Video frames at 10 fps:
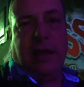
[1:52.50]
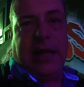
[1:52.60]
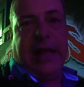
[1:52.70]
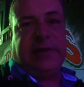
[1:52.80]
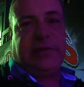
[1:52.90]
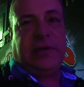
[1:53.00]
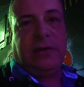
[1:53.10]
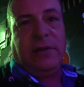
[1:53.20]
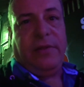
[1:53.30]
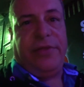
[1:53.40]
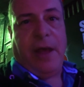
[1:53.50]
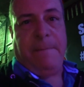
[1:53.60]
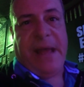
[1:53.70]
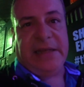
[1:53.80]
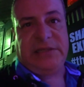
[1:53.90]
it's the
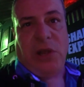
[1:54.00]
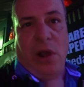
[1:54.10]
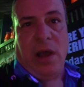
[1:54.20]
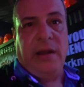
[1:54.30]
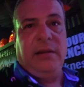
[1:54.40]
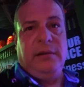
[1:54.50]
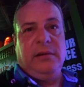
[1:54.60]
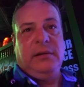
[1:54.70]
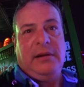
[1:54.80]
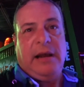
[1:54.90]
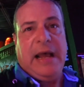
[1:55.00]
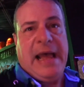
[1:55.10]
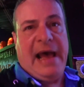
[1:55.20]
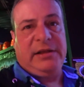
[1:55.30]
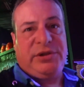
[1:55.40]
best haunt
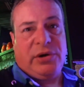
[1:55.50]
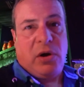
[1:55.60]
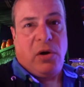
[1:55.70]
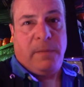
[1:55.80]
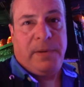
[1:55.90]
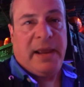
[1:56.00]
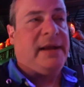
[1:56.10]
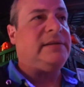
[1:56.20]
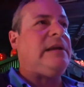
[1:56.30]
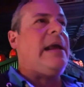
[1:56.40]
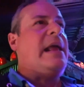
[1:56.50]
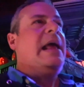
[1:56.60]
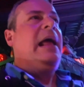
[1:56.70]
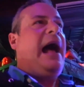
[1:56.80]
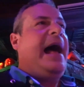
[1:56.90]
at your whole place.
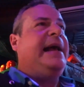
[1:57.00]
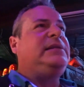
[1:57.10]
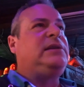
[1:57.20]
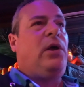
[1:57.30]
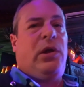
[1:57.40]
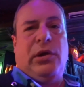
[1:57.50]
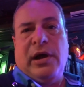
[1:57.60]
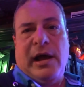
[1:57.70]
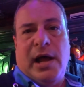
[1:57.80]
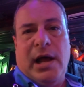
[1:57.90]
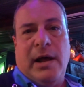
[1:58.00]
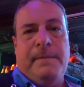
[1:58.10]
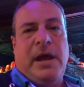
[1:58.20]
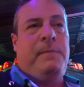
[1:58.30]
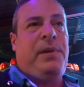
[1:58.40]
I sold
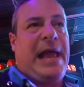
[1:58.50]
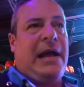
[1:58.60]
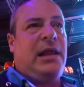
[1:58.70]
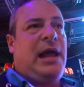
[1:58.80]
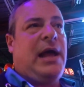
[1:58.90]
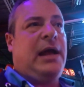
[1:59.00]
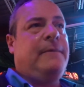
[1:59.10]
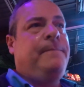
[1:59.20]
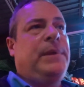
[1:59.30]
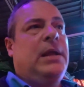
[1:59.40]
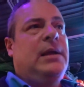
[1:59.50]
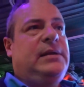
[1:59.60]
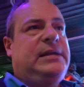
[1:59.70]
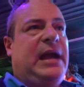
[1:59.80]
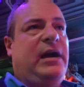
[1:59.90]
uh, a
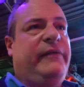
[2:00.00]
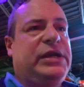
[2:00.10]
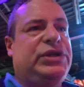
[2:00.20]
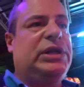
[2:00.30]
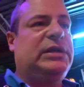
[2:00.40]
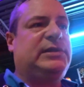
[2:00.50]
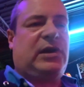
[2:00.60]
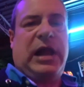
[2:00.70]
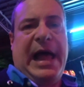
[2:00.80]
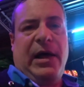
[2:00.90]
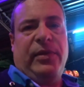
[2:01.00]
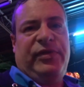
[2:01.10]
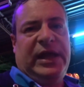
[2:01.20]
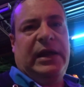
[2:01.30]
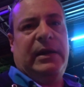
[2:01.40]
Blacklight Terror Vision's
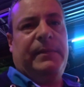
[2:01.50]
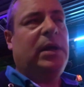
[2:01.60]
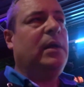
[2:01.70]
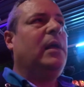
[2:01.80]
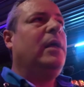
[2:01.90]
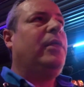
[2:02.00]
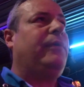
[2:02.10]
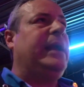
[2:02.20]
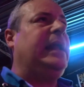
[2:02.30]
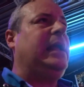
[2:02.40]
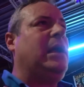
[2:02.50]
clown themed 3D